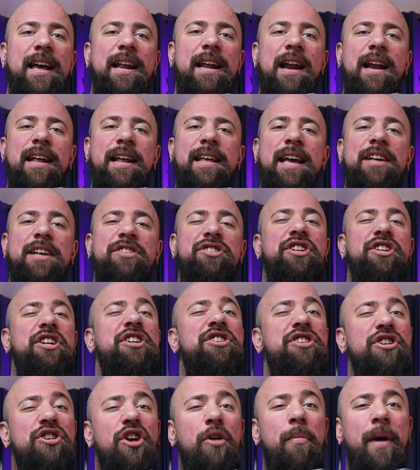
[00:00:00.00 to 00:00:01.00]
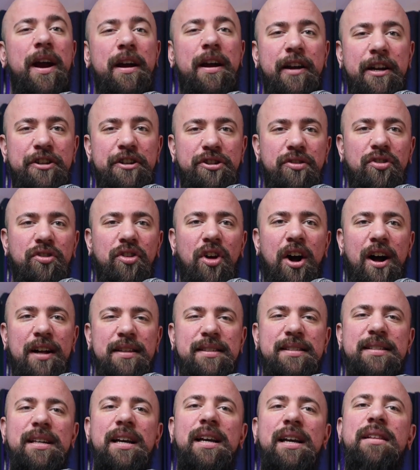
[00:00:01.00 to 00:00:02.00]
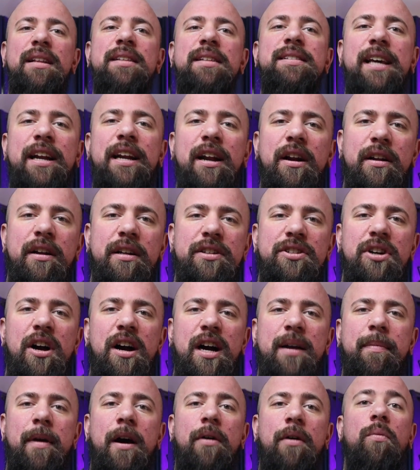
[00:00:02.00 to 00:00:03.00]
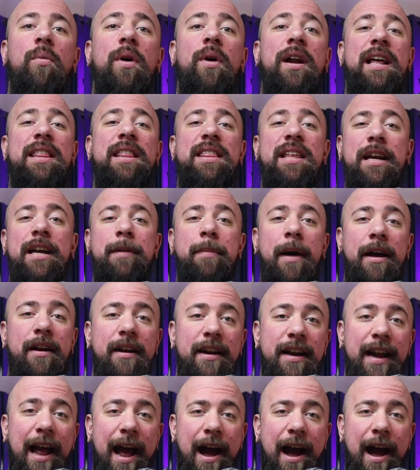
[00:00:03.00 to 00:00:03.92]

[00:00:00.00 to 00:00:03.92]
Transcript: In any case, you do know my initial thoughts. Let's get in on and talk about what I think about it